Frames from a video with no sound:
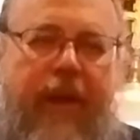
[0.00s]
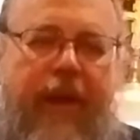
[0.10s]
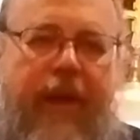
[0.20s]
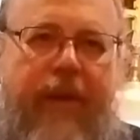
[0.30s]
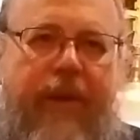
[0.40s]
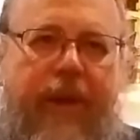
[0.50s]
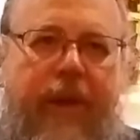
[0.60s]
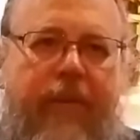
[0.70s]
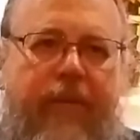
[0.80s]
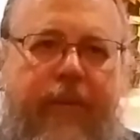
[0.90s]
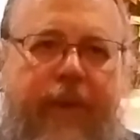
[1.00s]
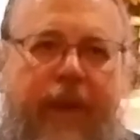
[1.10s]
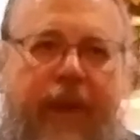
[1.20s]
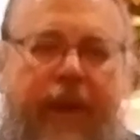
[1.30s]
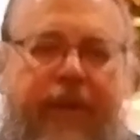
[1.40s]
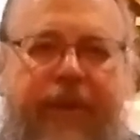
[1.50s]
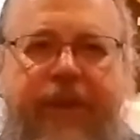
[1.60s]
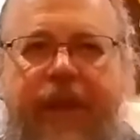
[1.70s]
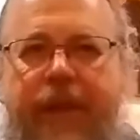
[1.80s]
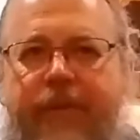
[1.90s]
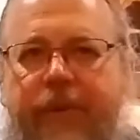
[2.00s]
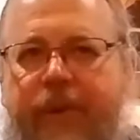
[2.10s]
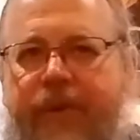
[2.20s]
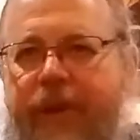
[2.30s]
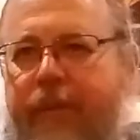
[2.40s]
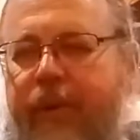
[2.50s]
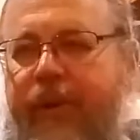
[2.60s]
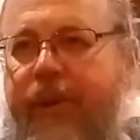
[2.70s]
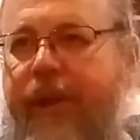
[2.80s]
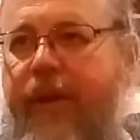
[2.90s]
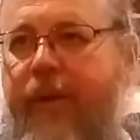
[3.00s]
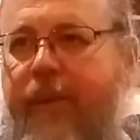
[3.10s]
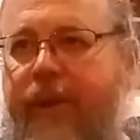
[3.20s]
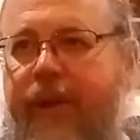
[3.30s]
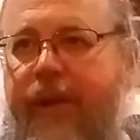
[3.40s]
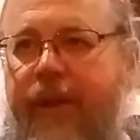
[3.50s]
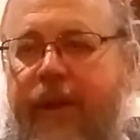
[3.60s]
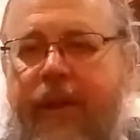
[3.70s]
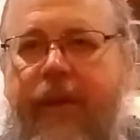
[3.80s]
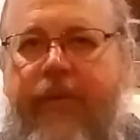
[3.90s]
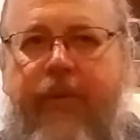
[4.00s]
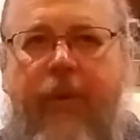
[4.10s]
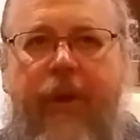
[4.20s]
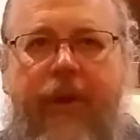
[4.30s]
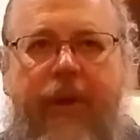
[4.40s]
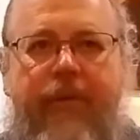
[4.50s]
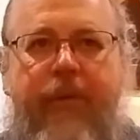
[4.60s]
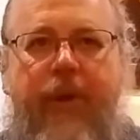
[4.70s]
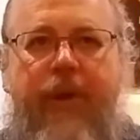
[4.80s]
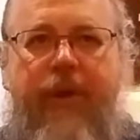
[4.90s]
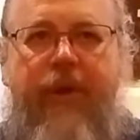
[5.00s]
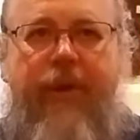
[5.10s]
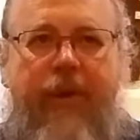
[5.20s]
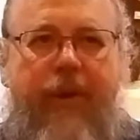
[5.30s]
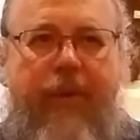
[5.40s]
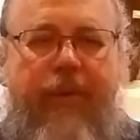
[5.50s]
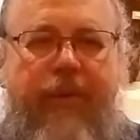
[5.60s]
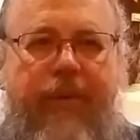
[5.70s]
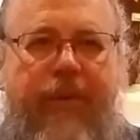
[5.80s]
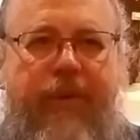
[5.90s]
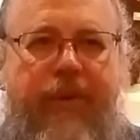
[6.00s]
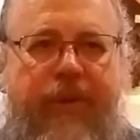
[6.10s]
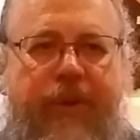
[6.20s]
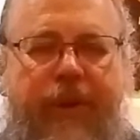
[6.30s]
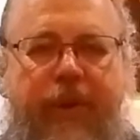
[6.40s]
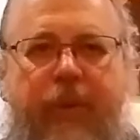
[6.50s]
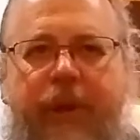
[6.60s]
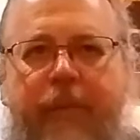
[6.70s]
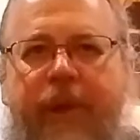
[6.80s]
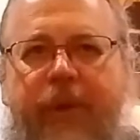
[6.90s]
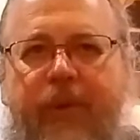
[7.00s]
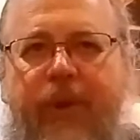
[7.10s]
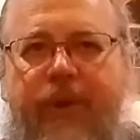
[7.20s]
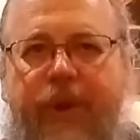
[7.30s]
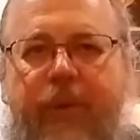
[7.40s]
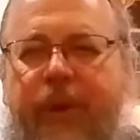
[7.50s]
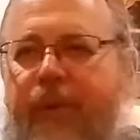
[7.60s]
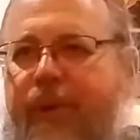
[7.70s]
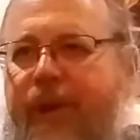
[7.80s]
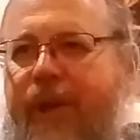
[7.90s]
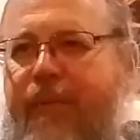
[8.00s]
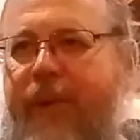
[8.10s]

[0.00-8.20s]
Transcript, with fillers: and, uh, and today, for example, in Arabic, if you want to, if you want to go see the Greek patri- the Greek Orthodox